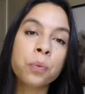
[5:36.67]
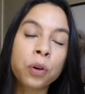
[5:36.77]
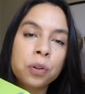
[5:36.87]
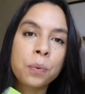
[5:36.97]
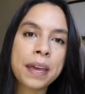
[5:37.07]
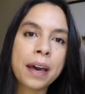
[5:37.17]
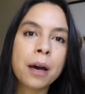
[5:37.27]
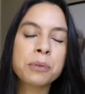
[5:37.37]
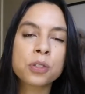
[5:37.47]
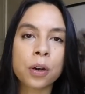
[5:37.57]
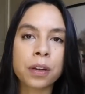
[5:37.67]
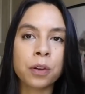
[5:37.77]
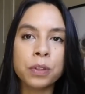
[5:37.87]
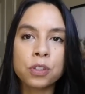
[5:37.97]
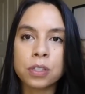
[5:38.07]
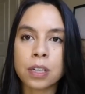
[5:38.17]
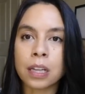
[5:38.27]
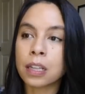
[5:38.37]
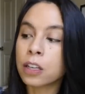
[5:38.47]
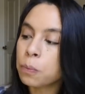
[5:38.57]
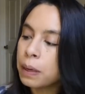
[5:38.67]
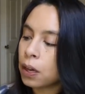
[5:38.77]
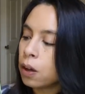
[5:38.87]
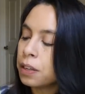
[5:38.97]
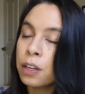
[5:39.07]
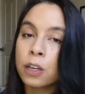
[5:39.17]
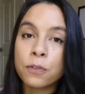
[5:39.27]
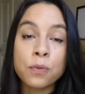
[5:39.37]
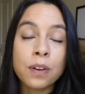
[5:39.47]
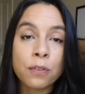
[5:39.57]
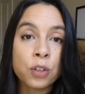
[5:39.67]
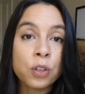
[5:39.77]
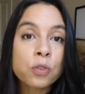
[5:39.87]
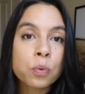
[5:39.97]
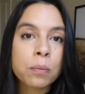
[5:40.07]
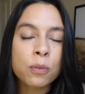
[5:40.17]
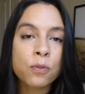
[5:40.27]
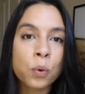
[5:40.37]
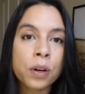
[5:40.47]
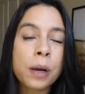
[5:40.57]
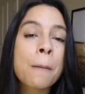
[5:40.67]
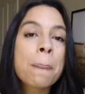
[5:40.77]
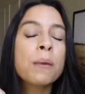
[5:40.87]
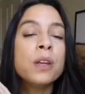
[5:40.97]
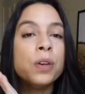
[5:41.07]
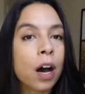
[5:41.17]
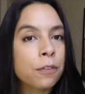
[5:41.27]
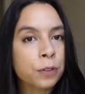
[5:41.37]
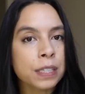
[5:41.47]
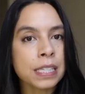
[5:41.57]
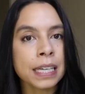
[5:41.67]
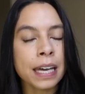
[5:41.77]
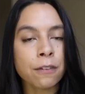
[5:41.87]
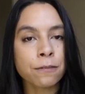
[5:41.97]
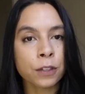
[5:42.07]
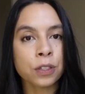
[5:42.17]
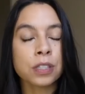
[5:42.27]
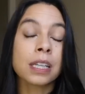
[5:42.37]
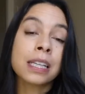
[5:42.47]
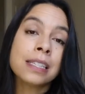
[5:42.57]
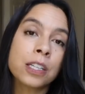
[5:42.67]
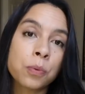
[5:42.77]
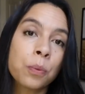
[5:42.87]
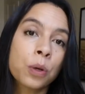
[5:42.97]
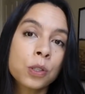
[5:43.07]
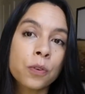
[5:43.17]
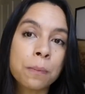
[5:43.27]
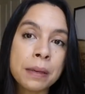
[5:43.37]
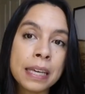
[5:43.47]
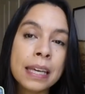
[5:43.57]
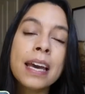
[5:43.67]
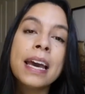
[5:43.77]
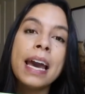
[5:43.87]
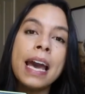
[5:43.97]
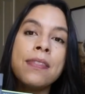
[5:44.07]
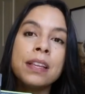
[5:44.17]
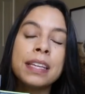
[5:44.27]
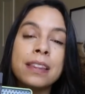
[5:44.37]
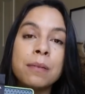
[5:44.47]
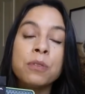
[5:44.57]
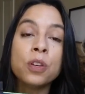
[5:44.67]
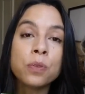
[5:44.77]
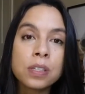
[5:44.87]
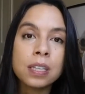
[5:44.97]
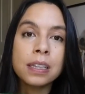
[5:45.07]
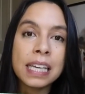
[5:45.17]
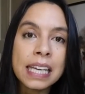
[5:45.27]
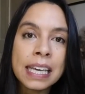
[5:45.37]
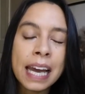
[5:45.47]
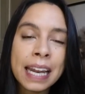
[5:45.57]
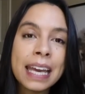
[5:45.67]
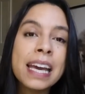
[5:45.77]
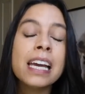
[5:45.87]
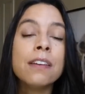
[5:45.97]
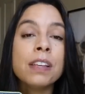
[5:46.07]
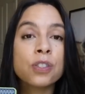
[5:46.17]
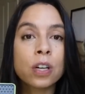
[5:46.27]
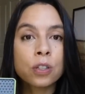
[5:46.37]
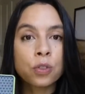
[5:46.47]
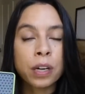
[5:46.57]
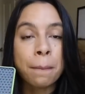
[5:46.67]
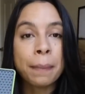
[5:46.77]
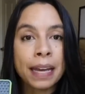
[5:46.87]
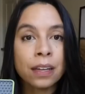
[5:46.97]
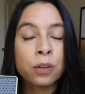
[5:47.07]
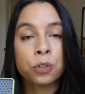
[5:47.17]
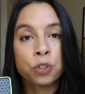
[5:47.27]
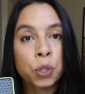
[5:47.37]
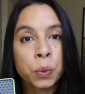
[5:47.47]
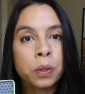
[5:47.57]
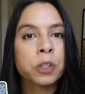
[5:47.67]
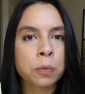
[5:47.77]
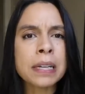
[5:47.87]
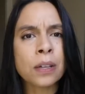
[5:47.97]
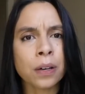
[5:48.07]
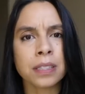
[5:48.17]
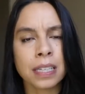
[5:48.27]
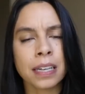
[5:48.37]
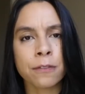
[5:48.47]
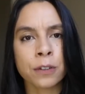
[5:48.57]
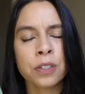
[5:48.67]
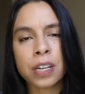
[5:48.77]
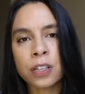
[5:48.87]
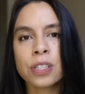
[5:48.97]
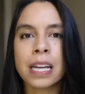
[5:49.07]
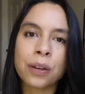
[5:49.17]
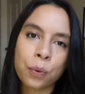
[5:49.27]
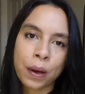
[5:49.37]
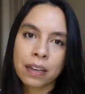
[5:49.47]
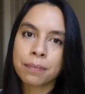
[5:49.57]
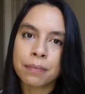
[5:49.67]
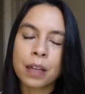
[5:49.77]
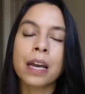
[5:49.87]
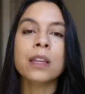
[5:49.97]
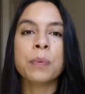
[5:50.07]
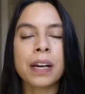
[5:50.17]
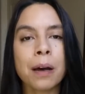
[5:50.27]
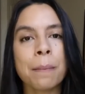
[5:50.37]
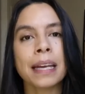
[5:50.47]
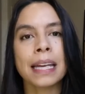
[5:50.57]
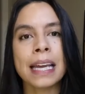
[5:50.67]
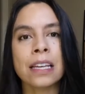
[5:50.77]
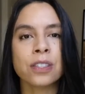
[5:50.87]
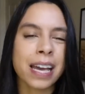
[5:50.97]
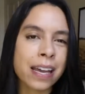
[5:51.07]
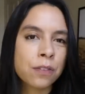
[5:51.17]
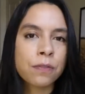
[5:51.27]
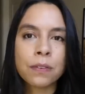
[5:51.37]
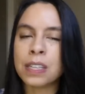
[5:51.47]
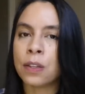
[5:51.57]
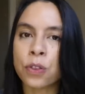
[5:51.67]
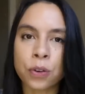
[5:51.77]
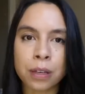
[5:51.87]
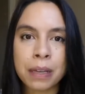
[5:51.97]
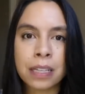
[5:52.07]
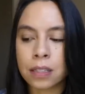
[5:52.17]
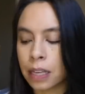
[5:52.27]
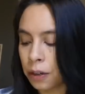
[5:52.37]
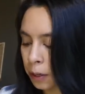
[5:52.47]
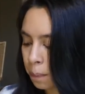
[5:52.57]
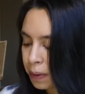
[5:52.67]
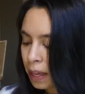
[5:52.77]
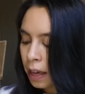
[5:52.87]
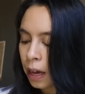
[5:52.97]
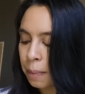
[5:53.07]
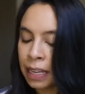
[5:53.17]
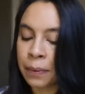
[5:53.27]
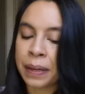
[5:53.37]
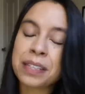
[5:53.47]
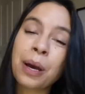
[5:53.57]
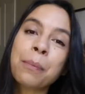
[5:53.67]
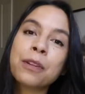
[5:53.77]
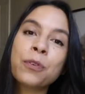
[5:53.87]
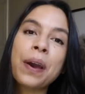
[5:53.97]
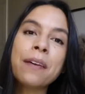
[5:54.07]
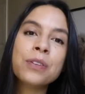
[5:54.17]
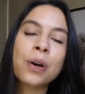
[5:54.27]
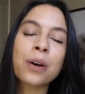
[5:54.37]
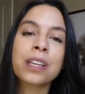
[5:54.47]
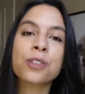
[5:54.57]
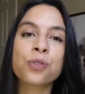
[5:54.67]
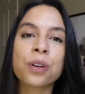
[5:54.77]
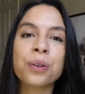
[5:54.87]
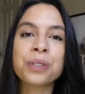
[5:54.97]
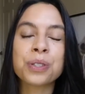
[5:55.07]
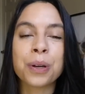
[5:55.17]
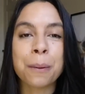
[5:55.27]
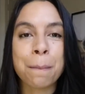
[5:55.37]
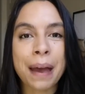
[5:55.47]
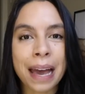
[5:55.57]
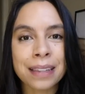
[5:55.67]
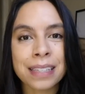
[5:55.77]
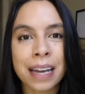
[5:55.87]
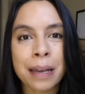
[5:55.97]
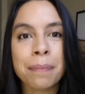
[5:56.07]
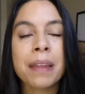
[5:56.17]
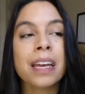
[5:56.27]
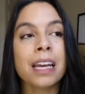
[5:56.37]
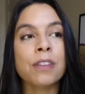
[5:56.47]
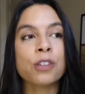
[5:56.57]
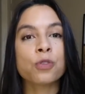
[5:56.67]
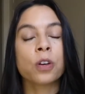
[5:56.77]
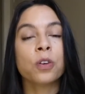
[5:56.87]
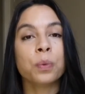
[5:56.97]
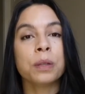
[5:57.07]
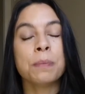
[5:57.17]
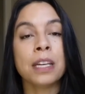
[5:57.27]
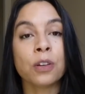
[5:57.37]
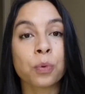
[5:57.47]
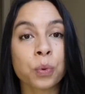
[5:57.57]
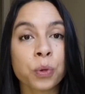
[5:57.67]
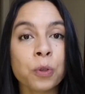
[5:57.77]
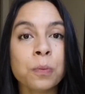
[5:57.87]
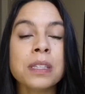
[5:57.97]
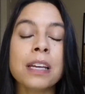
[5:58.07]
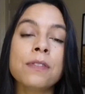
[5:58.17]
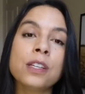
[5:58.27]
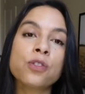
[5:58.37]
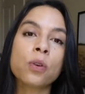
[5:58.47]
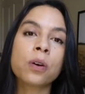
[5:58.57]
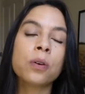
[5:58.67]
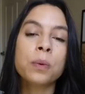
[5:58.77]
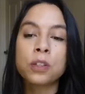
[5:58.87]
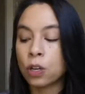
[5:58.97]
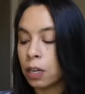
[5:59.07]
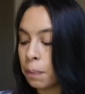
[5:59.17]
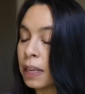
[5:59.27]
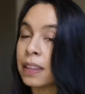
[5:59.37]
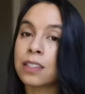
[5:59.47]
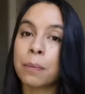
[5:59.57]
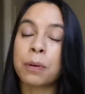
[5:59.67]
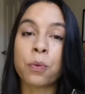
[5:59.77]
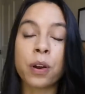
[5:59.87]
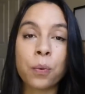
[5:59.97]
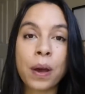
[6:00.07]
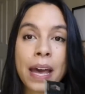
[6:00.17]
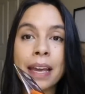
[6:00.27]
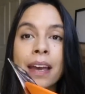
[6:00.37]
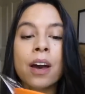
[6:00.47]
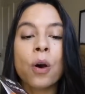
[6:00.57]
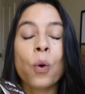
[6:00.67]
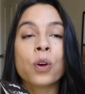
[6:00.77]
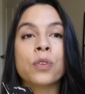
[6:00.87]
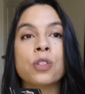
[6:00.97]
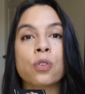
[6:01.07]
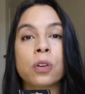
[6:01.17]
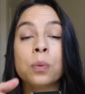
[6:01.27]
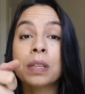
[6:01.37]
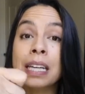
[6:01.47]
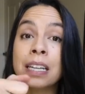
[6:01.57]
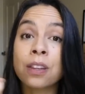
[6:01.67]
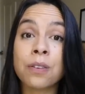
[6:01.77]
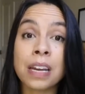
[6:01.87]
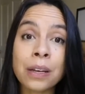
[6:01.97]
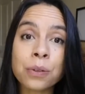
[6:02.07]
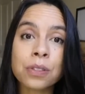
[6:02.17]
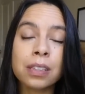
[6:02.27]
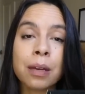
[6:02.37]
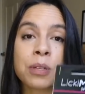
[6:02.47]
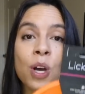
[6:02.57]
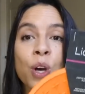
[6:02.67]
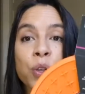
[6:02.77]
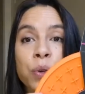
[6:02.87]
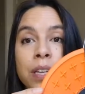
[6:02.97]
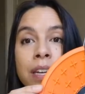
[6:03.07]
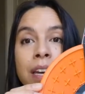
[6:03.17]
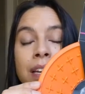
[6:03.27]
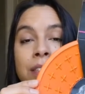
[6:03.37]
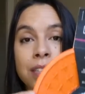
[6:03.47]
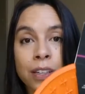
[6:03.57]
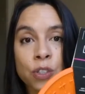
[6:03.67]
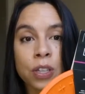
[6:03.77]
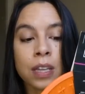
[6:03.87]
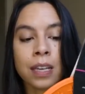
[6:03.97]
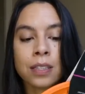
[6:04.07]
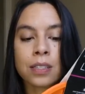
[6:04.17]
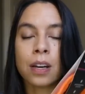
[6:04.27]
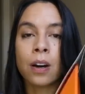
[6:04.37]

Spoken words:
work your way up, starting with just a little bit on here if you've never used one before, not freezing it at first, at least that's what worked for me, and then get them used to licking at it. If they start to try to bite it or chew it, which my dogs did at first, I just take it away. And then we come back again 10, 15, 30 minutes later. Anyways, but if you have a dog that struggles during bath time, if they struggle with being groomed, if they struggle with trying to pick this up and run away, or if they struggle with getting their nails clipped, you can suction this